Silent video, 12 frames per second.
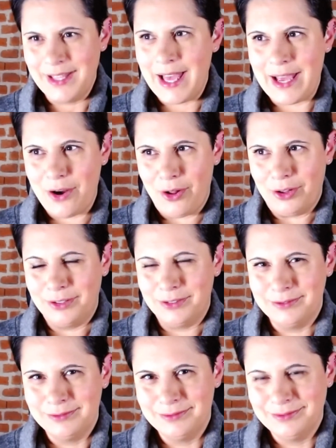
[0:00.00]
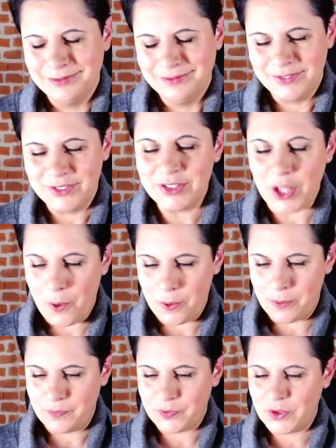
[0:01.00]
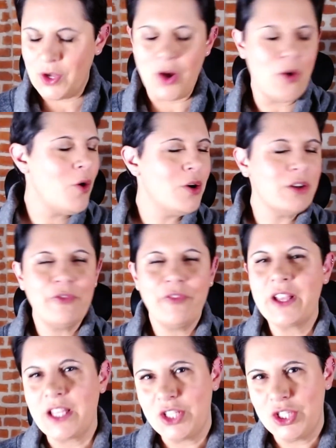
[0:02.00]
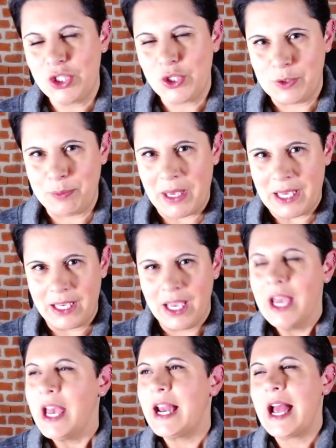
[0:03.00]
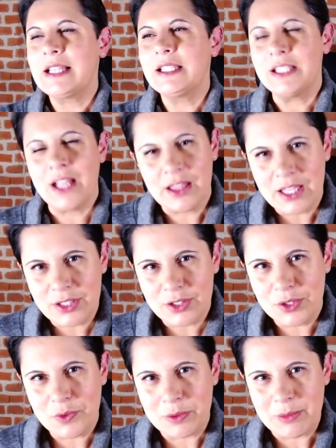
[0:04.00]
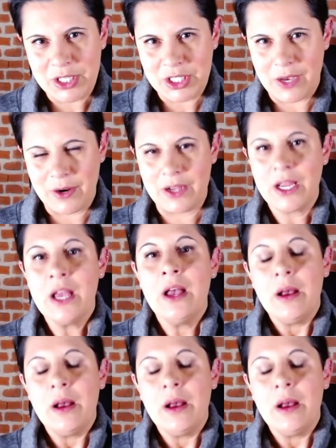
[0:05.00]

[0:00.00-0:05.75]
At all. No. Or the fact that she chose pink. It has nothing to do with my shout out.